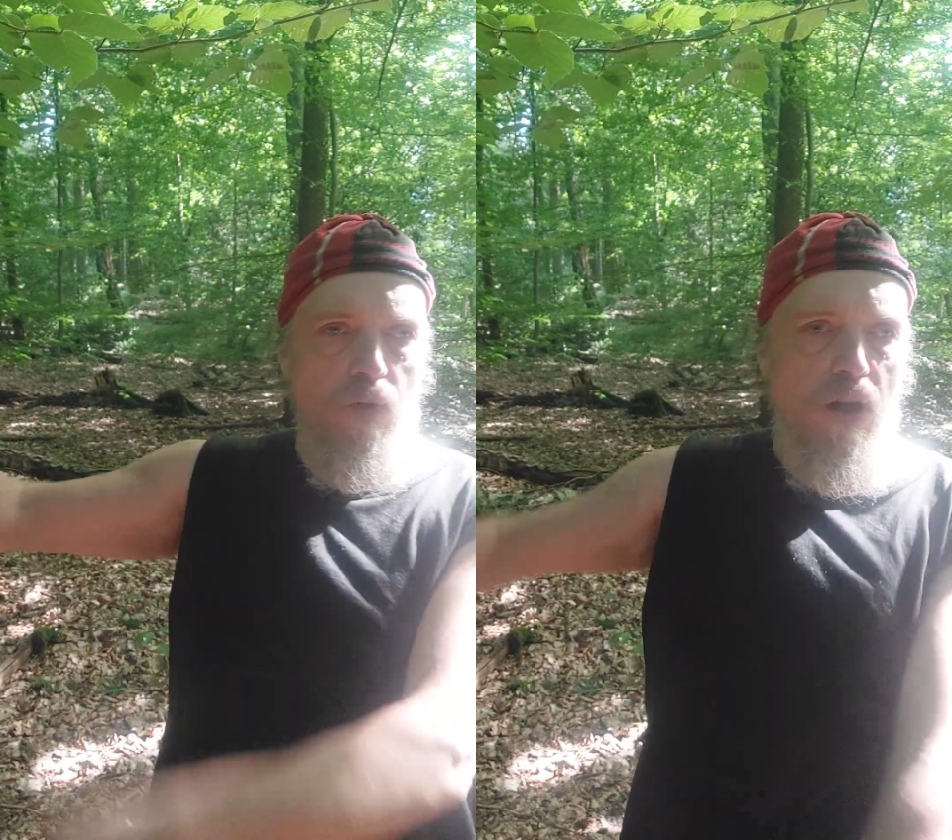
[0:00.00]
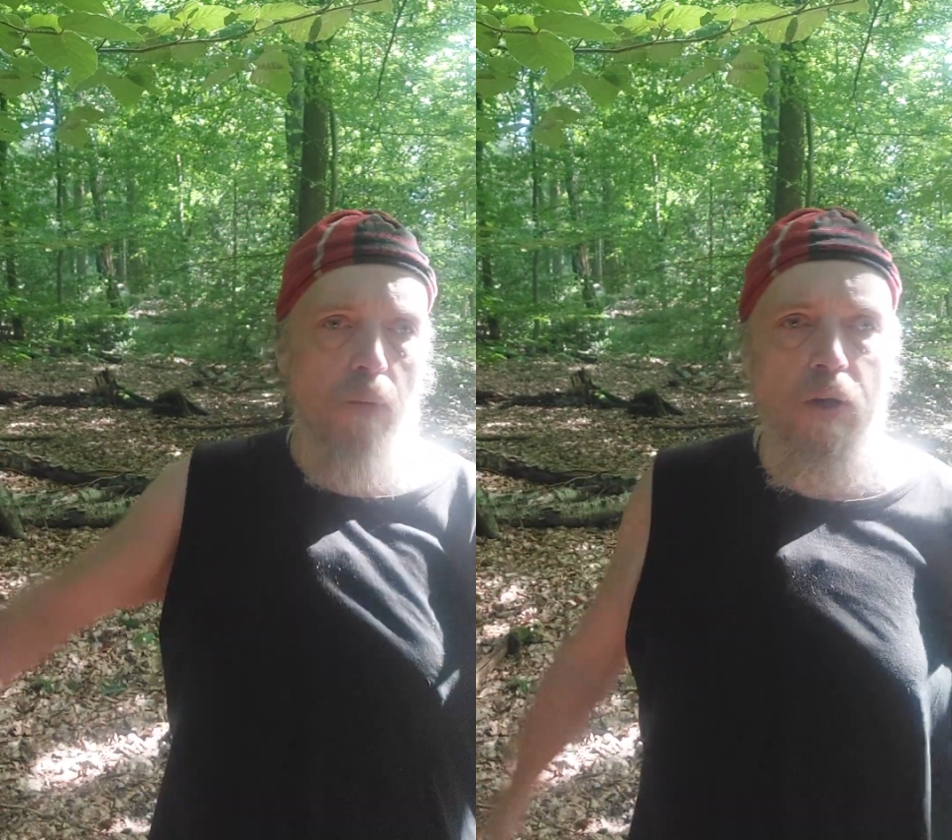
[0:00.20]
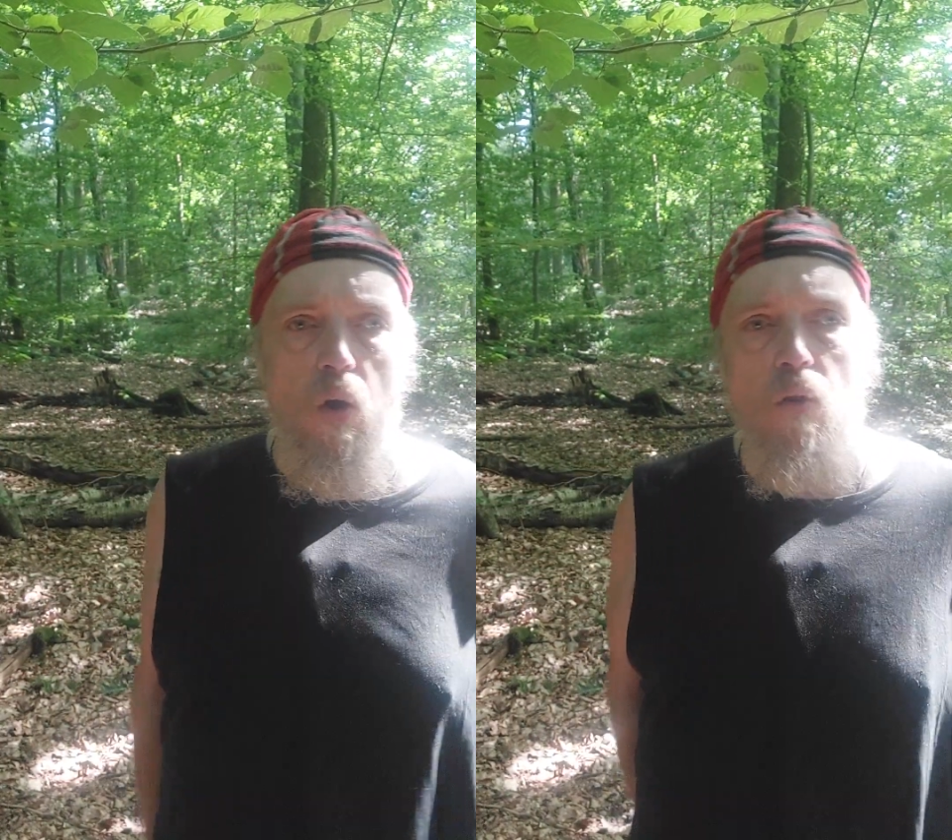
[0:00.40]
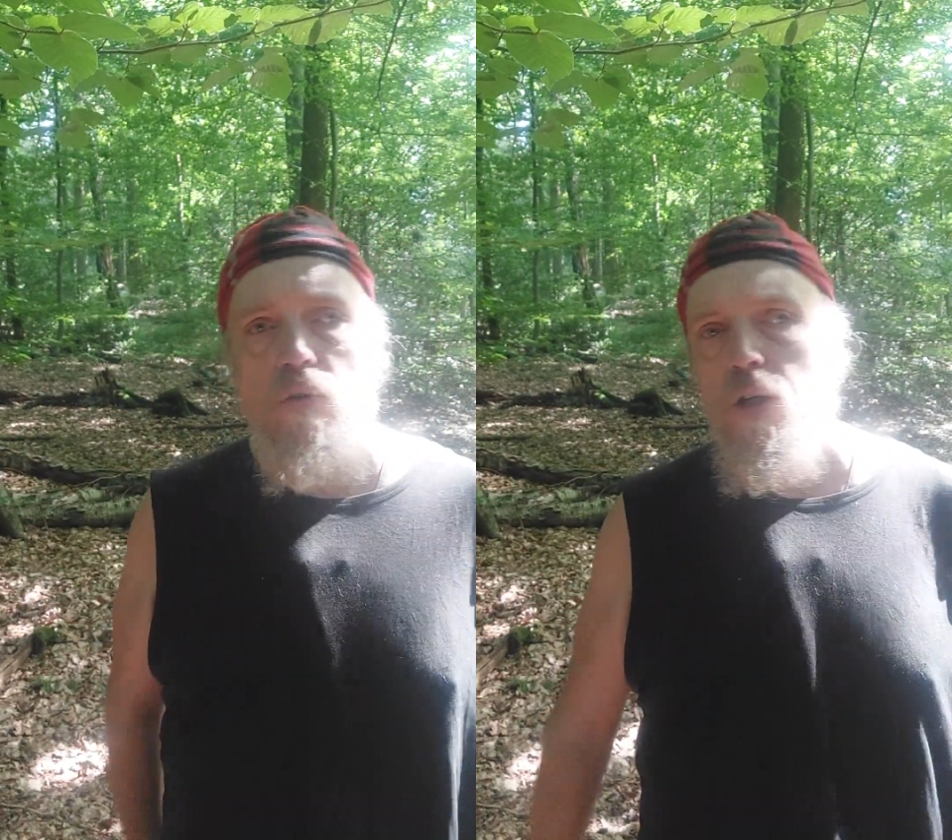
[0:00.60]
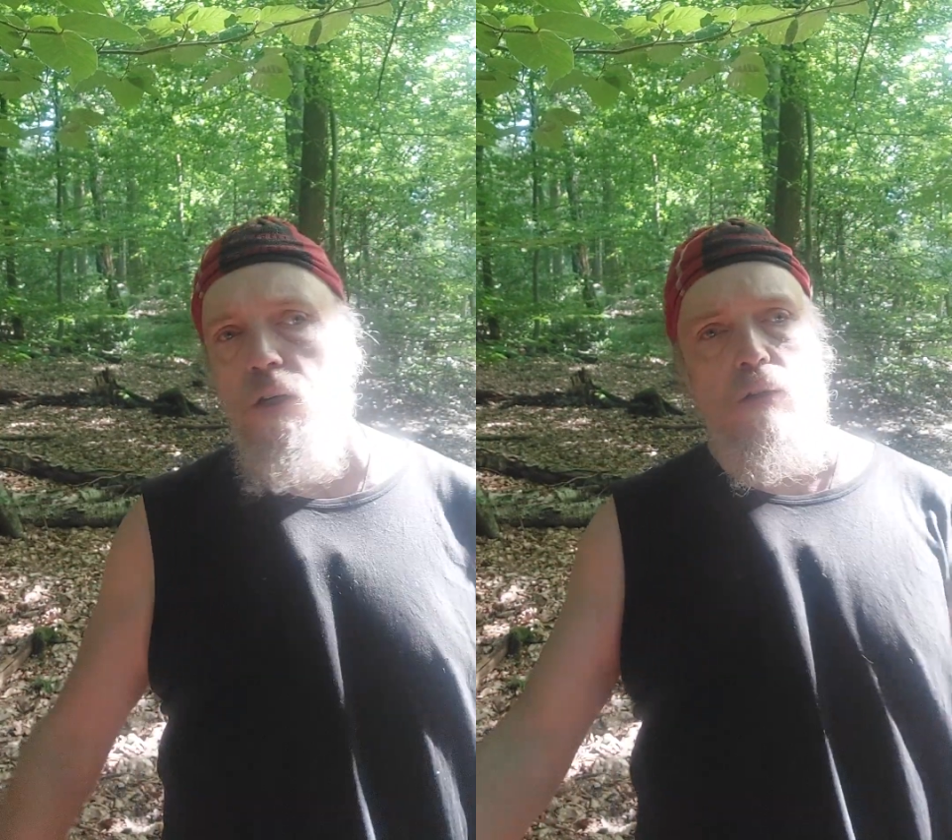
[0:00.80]
coming
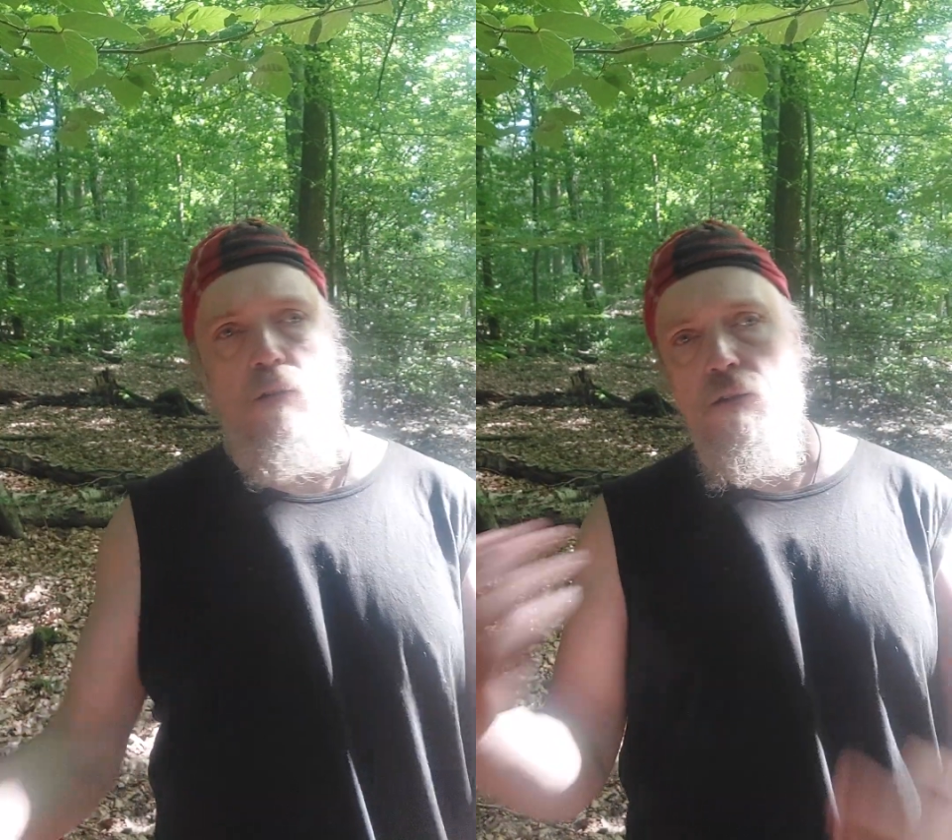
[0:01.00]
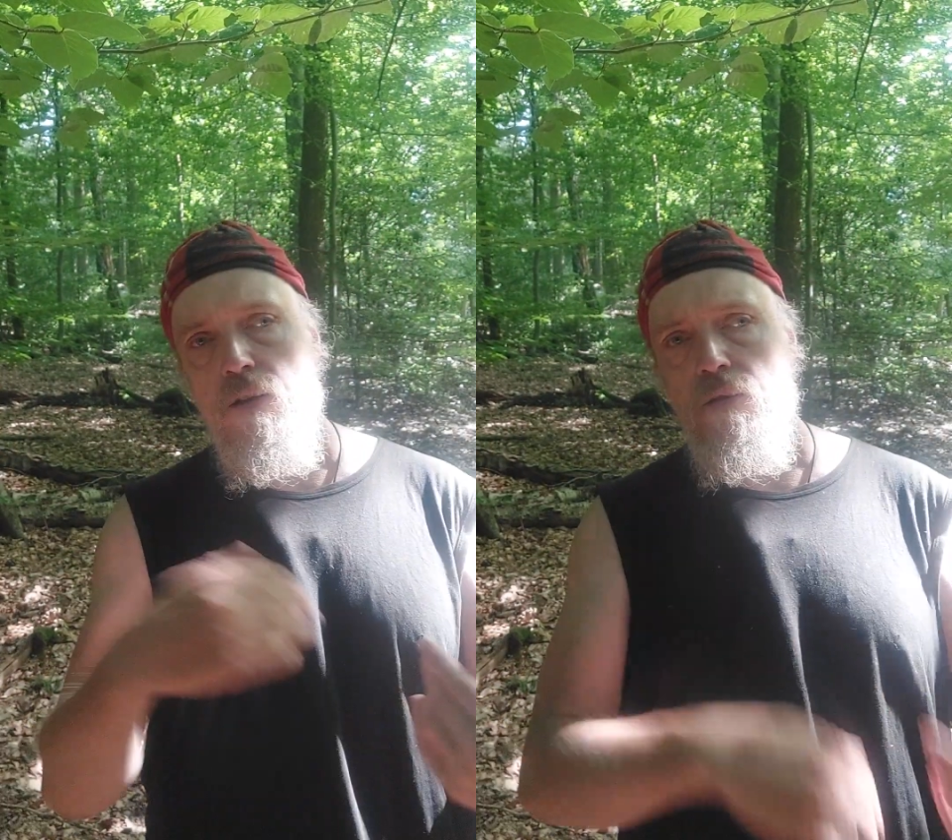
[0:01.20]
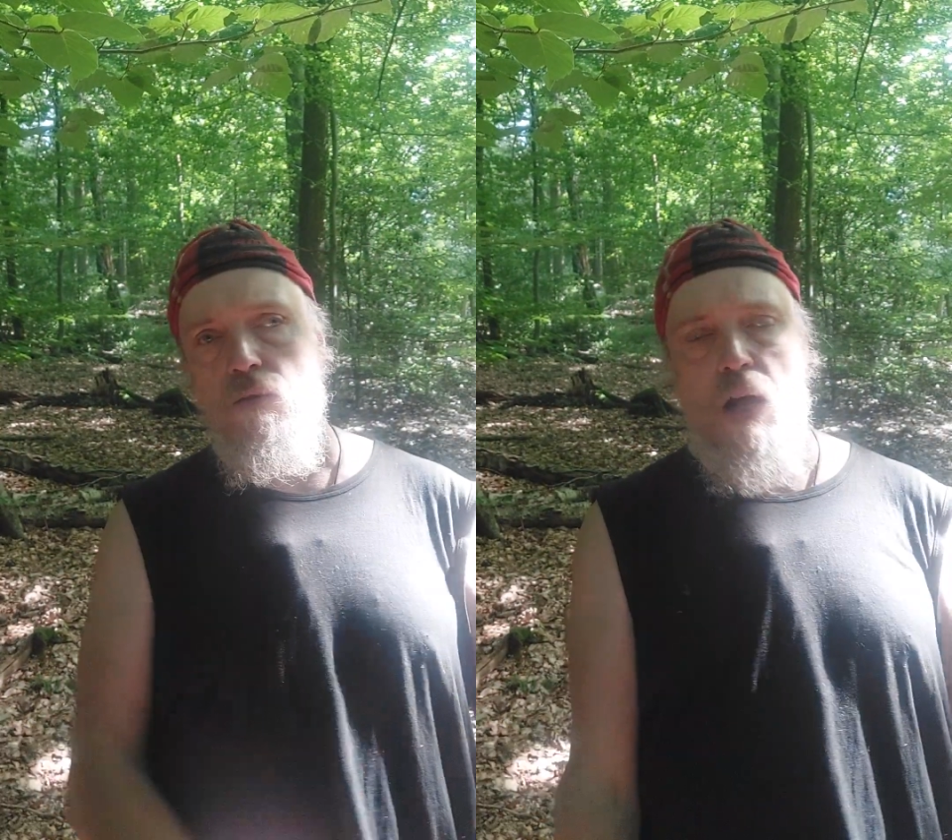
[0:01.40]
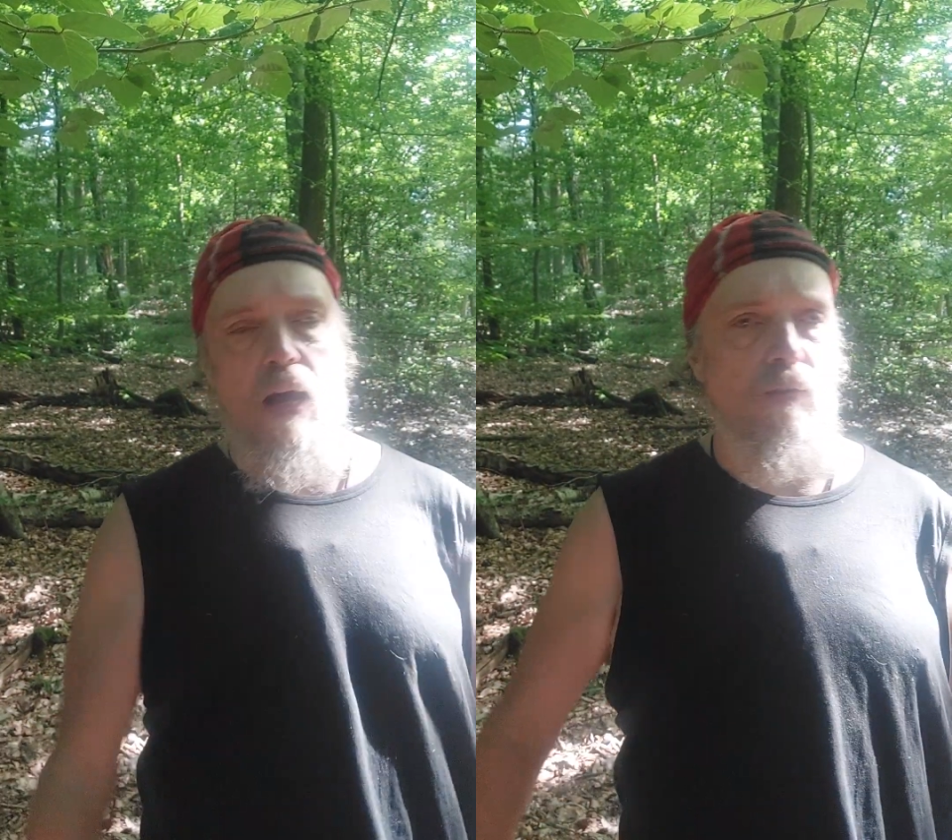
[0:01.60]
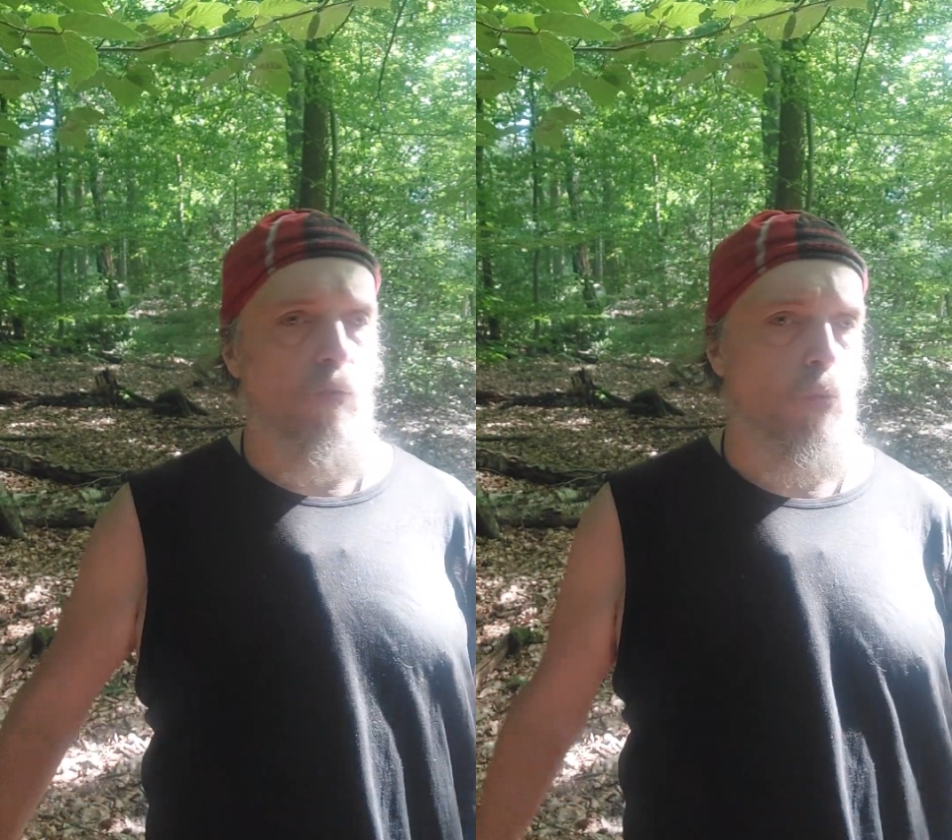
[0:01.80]
over
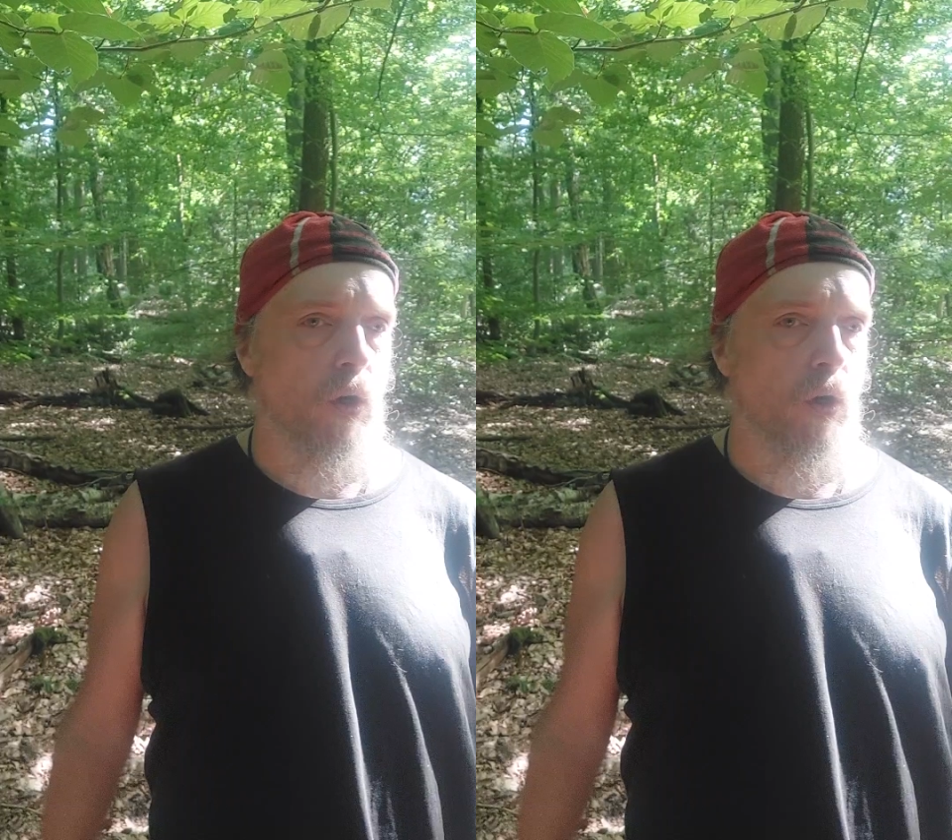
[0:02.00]
and